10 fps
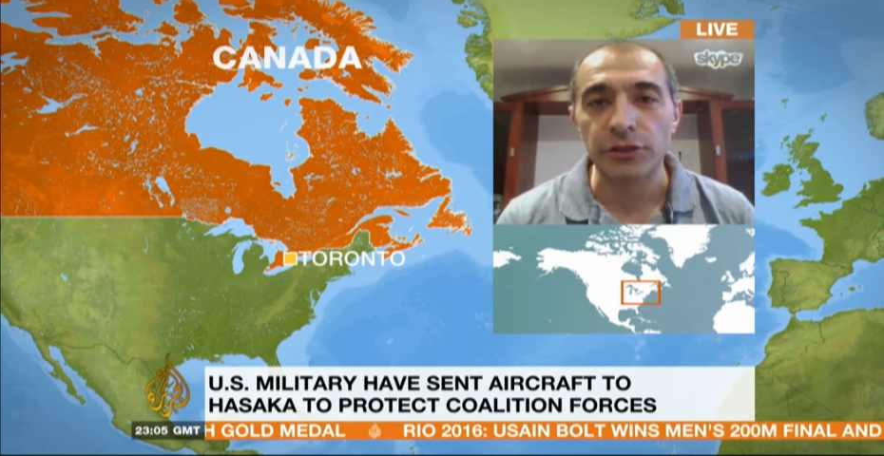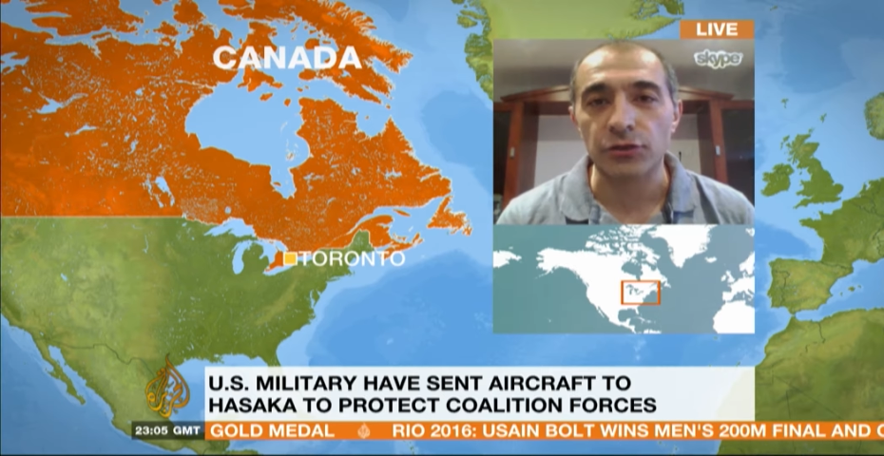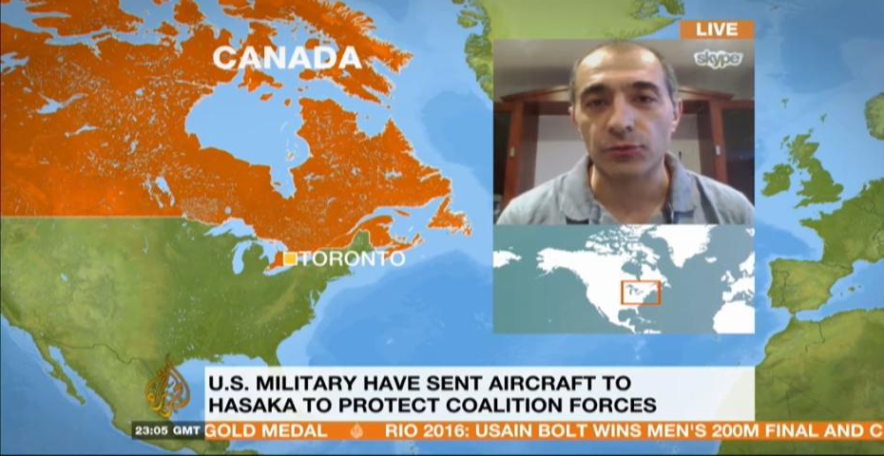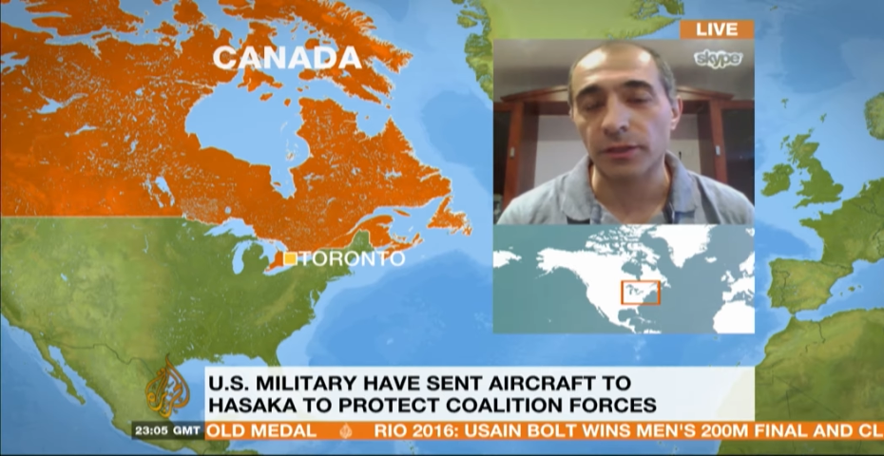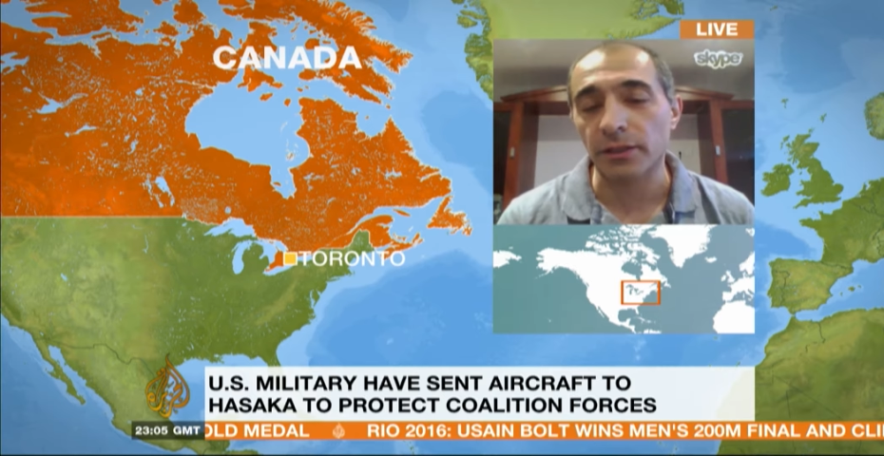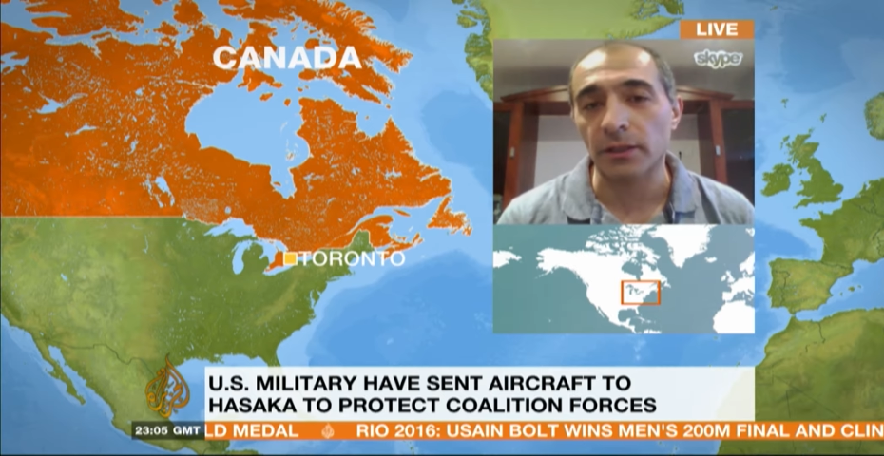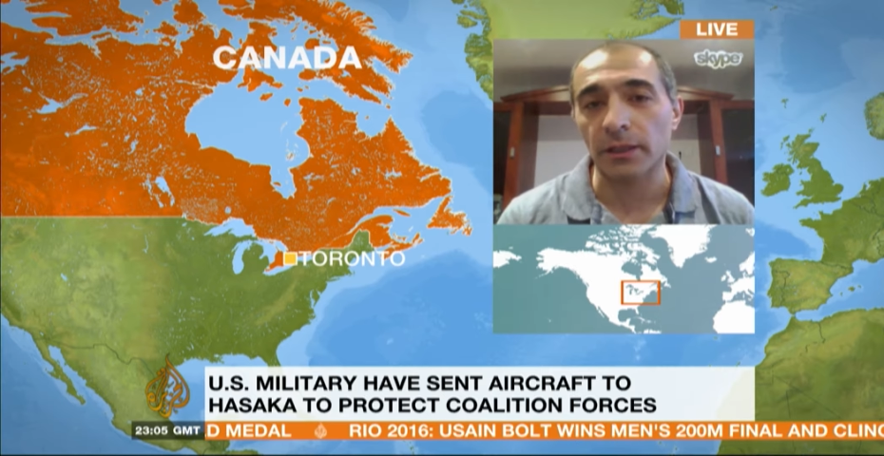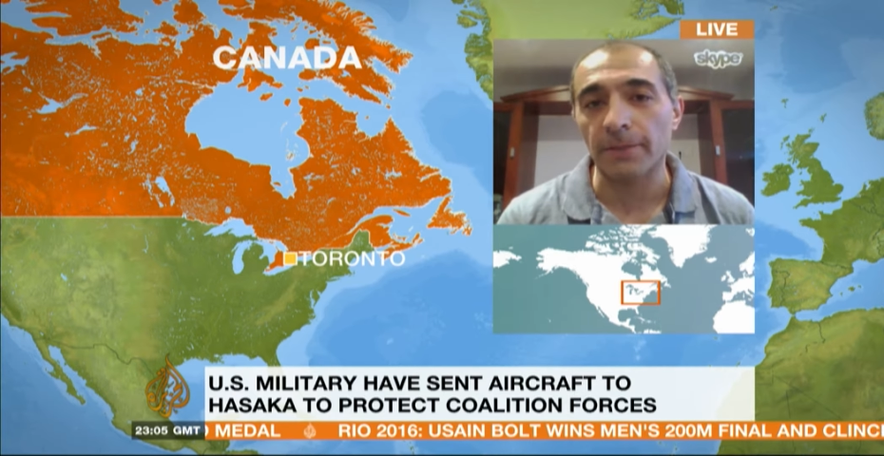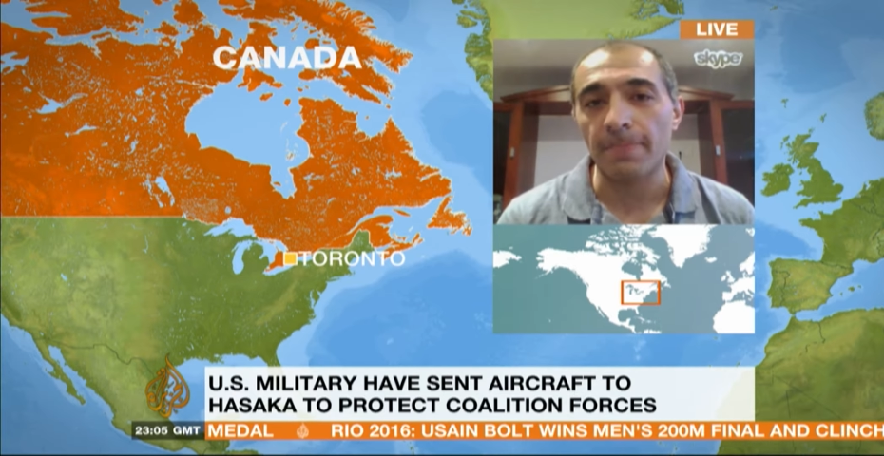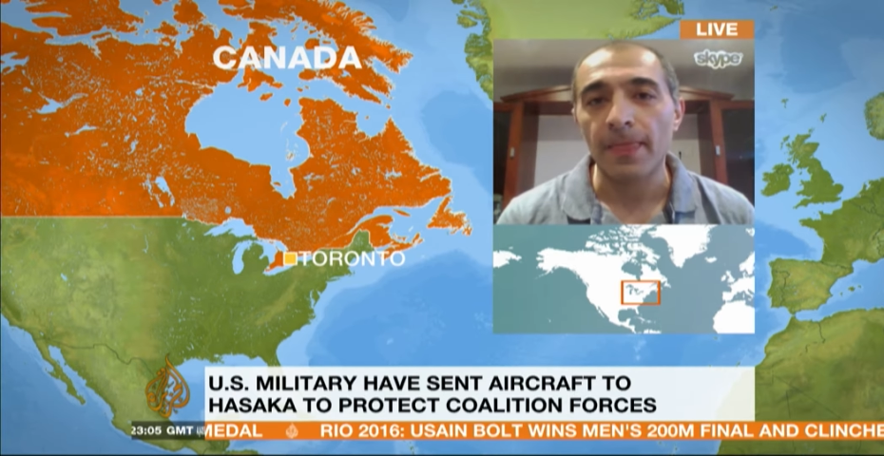
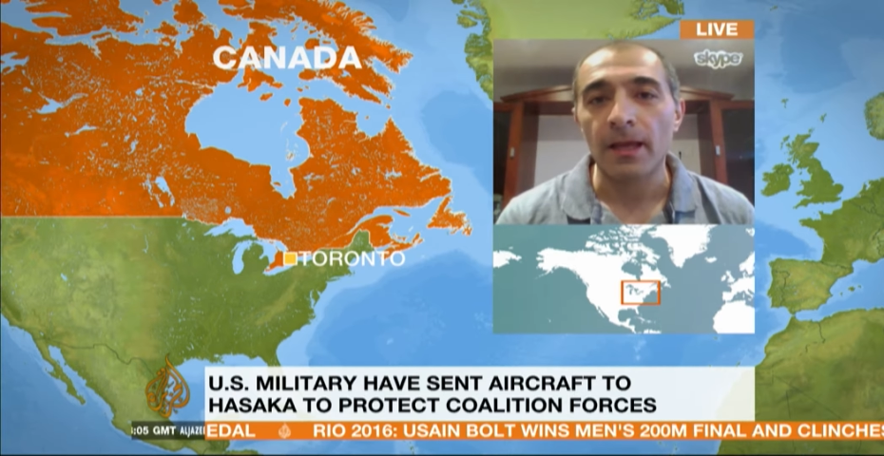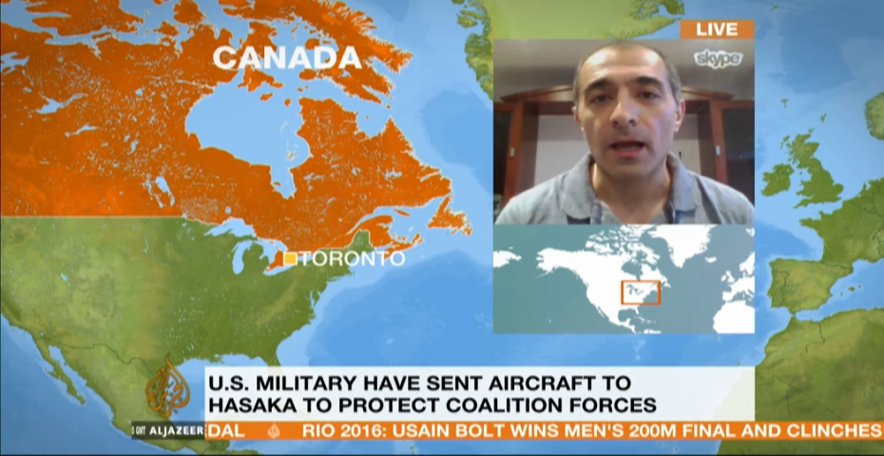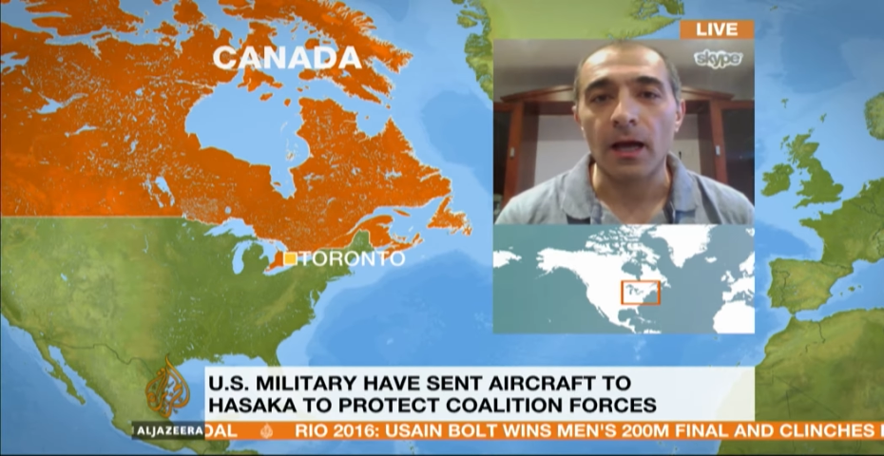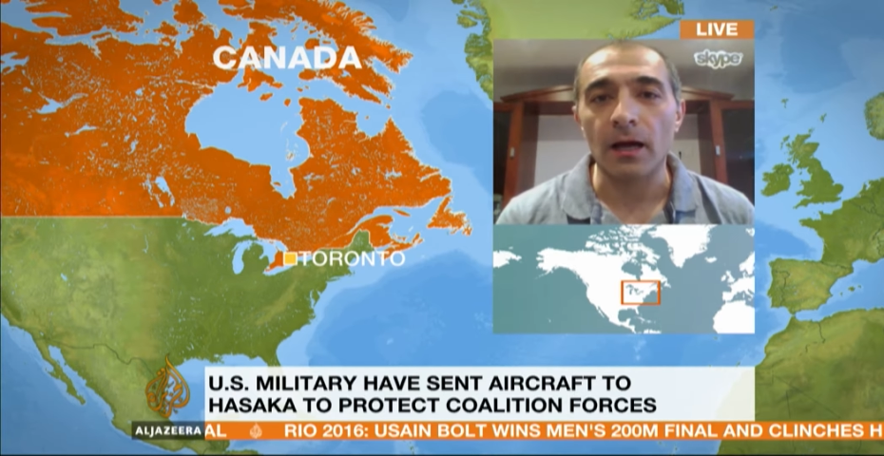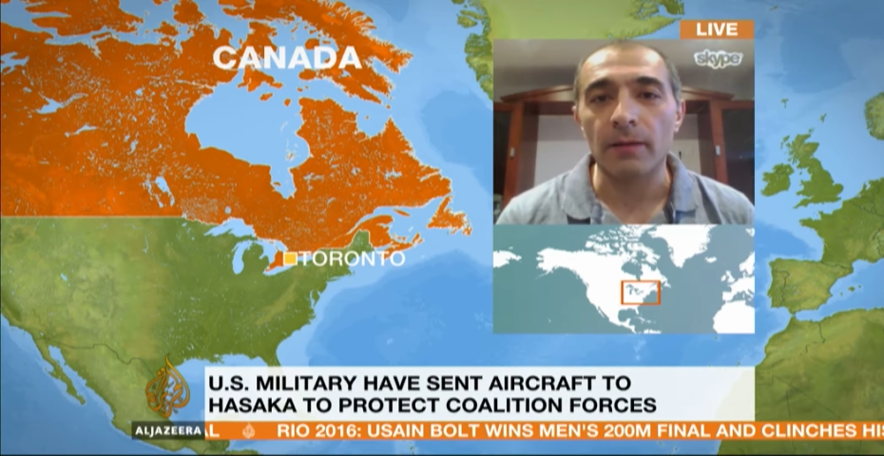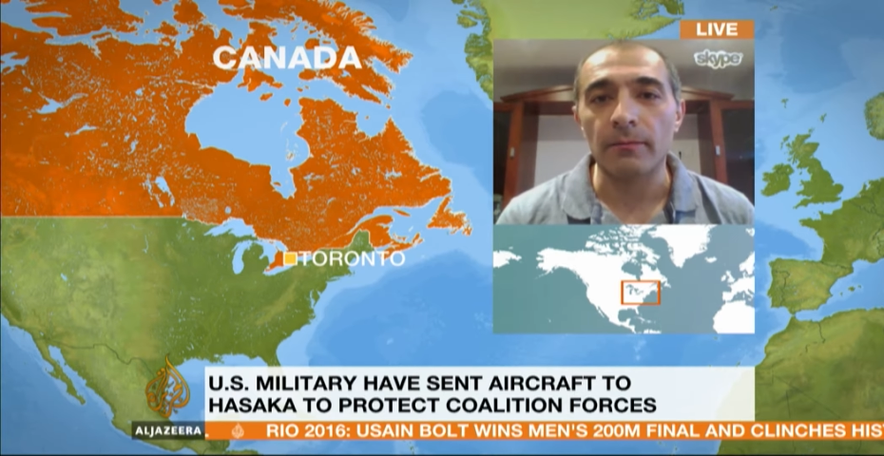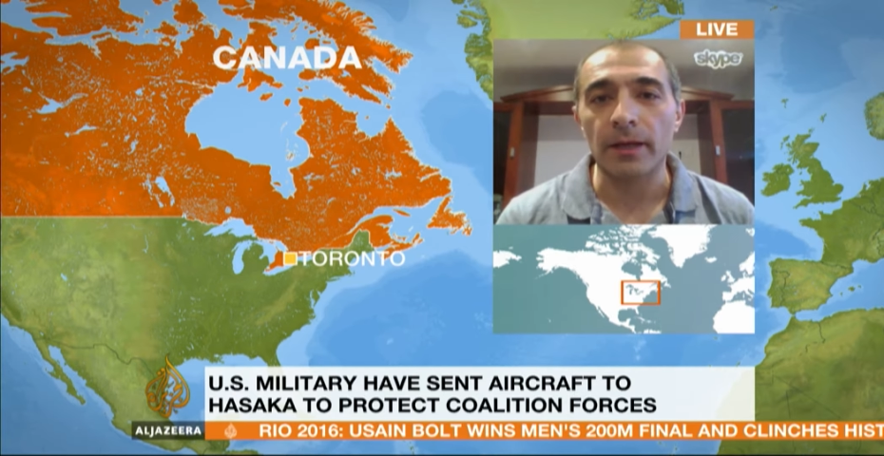recently. And